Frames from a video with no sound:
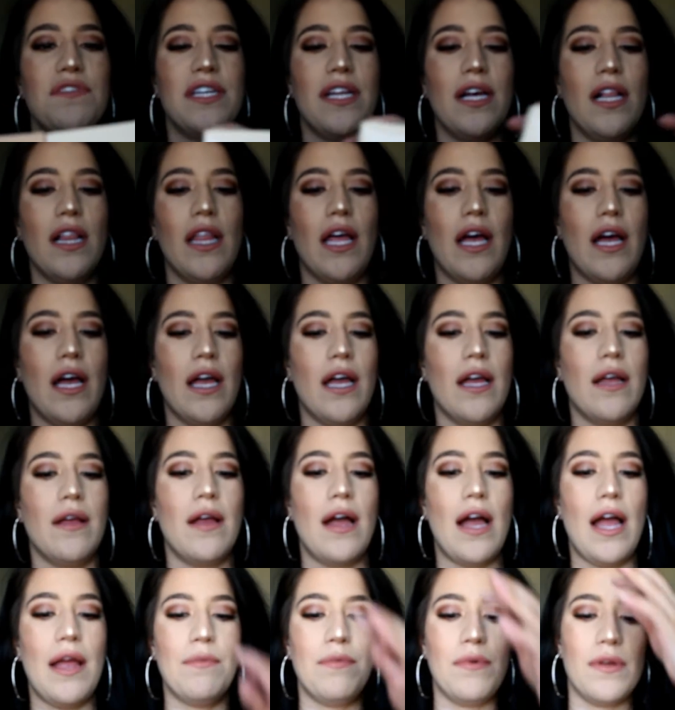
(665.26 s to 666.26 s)
Vanilla.
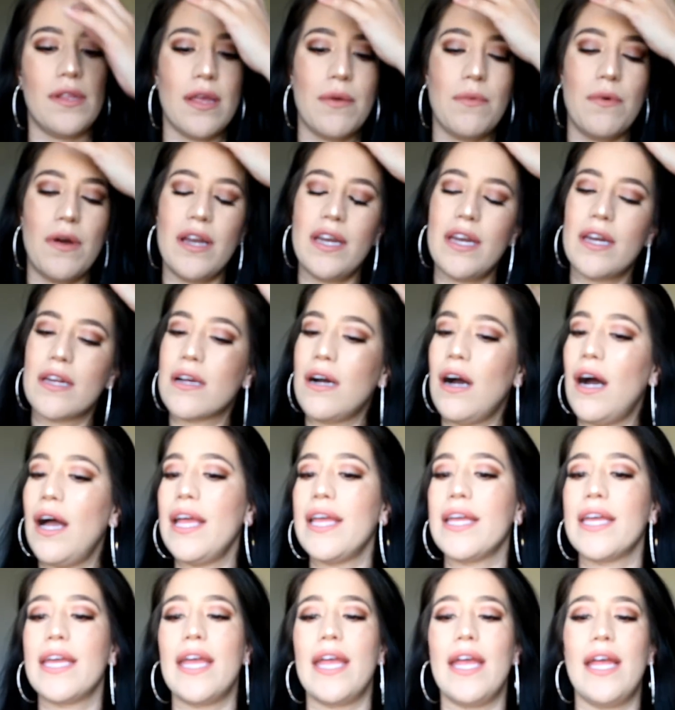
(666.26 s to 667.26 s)
I really wanted
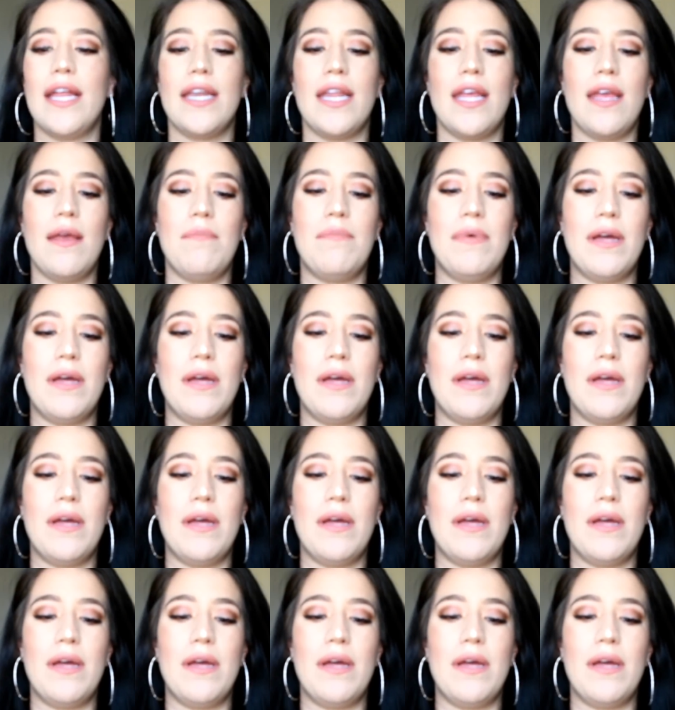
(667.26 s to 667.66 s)
Cotton Candy,